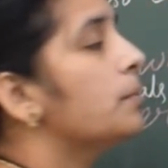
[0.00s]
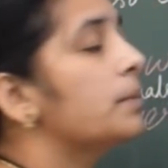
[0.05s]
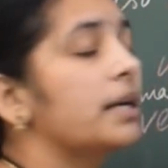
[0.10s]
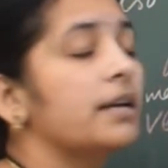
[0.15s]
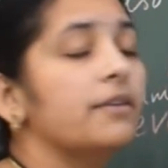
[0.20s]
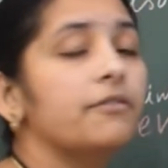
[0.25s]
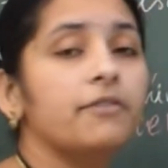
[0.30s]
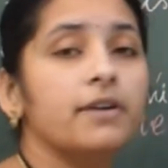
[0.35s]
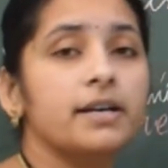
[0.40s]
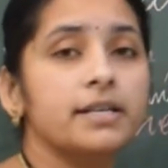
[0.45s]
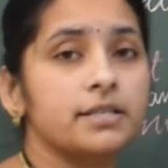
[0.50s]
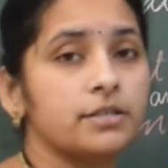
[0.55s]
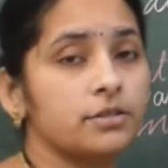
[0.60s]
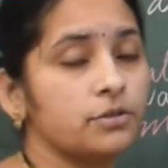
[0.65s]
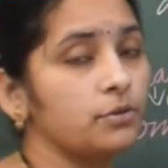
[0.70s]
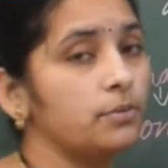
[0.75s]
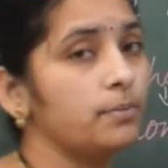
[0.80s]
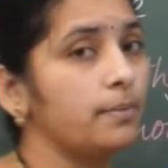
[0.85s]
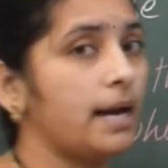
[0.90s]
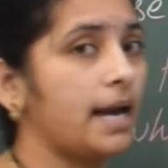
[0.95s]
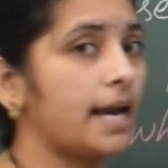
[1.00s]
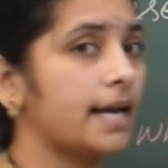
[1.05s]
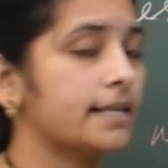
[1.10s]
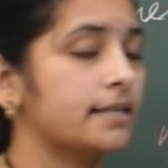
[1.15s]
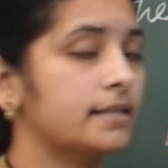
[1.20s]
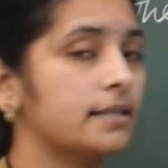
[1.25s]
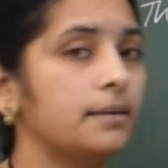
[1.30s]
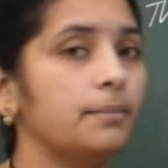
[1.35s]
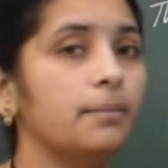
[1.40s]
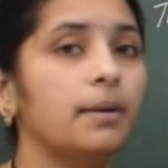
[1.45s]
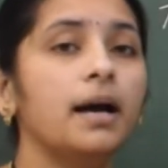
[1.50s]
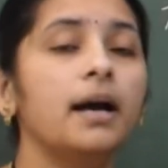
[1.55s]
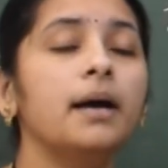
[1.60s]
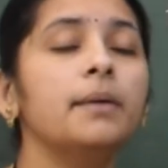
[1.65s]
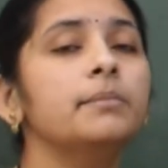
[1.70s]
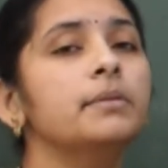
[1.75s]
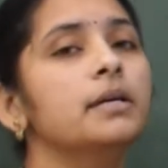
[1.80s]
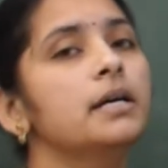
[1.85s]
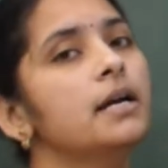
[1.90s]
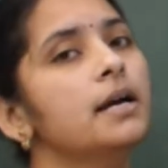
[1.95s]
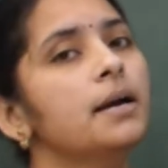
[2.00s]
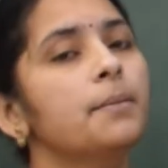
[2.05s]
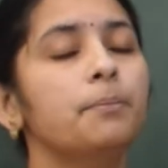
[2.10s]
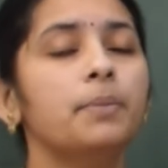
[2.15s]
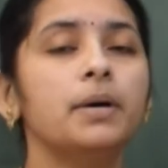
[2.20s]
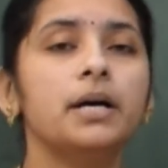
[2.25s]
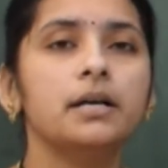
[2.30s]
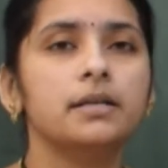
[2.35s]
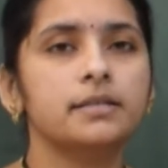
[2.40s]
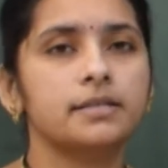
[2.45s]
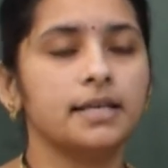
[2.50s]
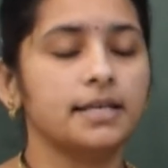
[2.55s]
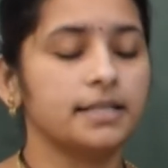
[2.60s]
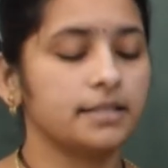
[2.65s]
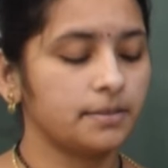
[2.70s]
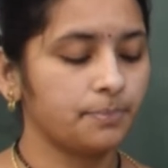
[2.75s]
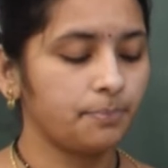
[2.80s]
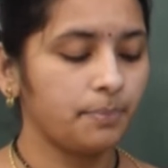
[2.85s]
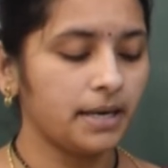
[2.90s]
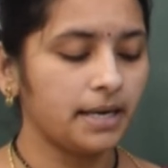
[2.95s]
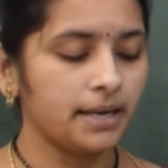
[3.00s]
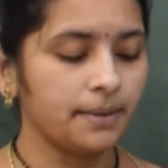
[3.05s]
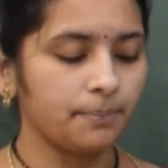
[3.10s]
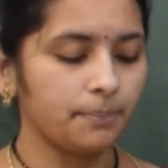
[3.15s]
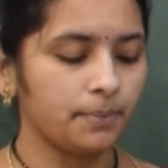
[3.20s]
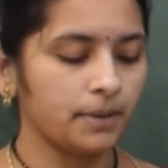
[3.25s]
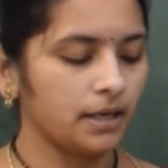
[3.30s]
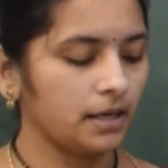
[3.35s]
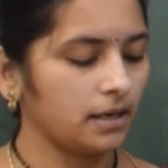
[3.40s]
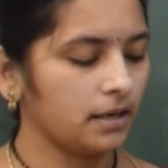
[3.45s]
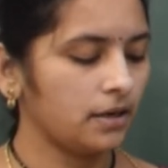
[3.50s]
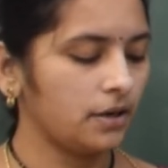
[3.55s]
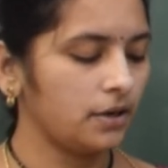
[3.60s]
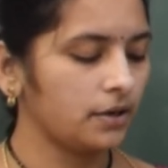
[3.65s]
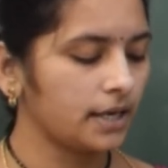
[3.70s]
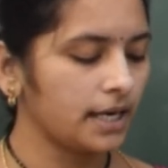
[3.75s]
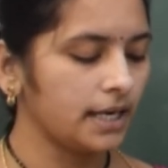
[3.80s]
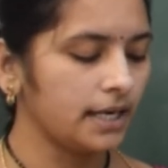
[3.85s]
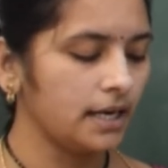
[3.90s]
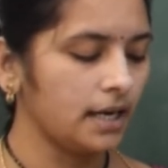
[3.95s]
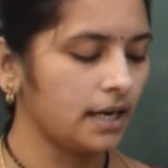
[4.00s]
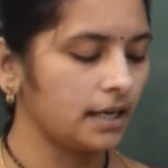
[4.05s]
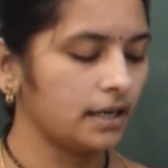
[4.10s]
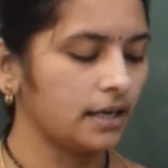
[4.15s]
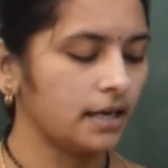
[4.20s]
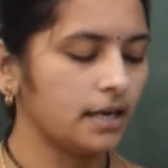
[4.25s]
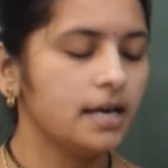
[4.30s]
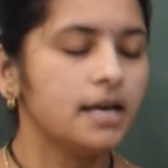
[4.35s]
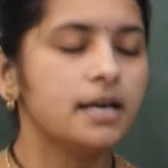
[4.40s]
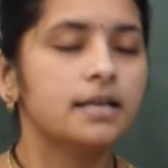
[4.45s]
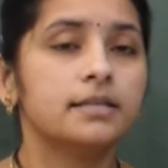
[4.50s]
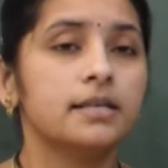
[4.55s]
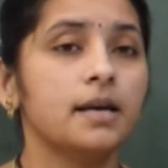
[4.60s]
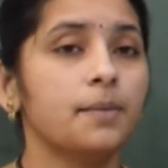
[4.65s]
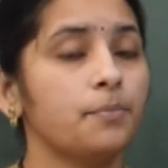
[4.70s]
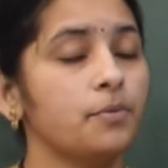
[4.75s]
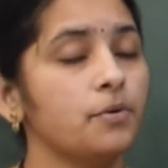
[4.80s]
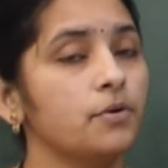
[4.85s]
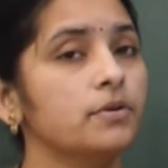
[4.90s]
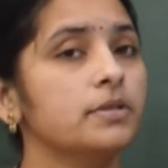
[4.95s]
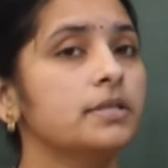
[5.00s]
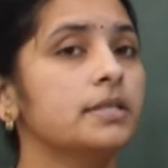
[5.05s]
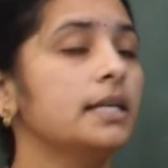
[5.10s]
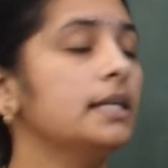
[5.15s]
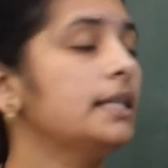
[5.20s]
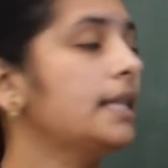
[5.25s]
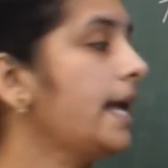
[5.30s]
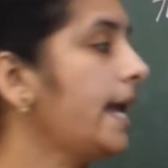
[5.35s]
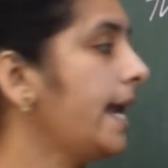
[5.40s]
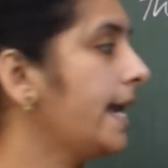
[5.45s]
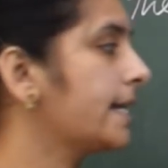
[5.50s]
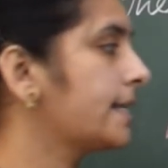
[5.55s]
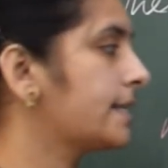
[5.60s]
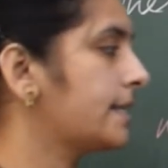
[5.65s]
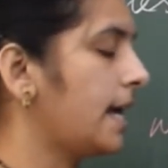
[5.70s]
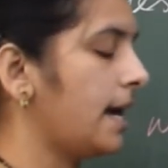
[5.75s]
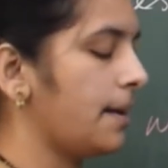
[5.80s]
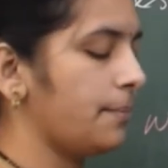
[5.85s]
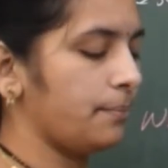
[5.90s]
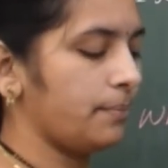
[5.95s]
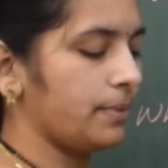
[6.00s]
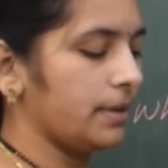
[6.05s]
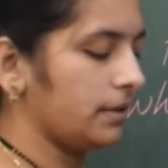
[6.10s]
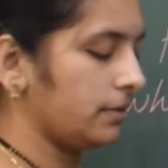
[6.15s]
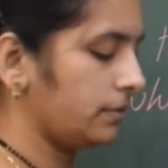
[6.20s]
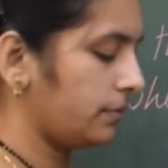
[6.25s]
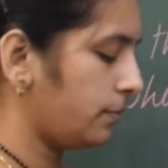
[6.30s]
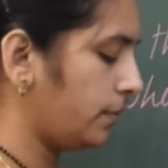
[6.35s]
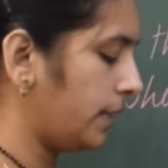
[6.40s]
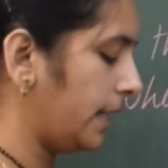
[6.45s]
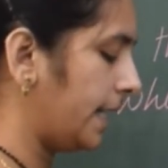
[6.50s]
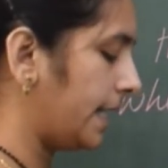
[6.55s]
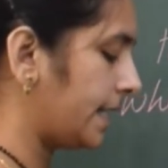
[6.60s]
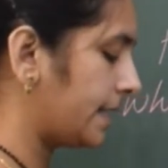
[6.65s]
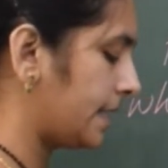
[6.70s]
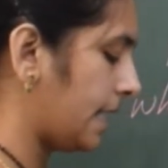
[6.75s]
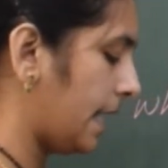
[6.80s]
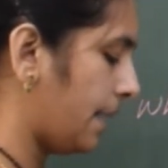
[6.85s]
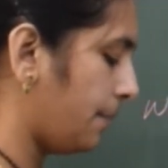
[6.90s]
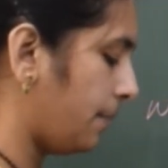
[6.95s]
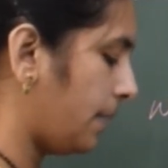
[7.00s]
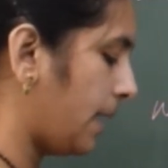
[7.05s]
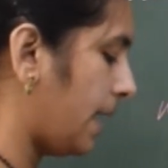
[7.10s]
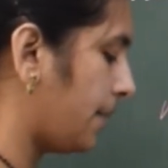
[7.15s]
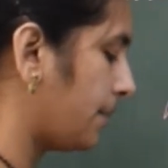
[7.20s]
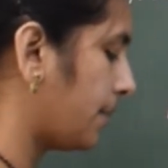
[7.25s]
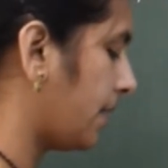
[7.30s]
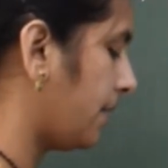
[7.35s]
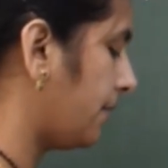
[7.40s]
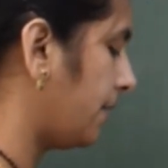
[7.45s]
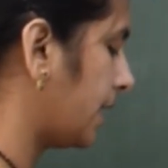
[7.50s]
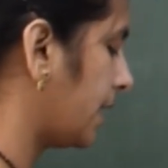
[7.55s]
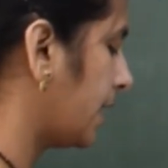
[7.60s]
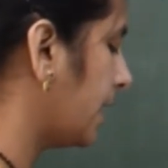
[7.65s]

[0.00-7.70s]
refers to maximum? Persons, people. Okay, Nana? Suppose, see the example. One example I am giving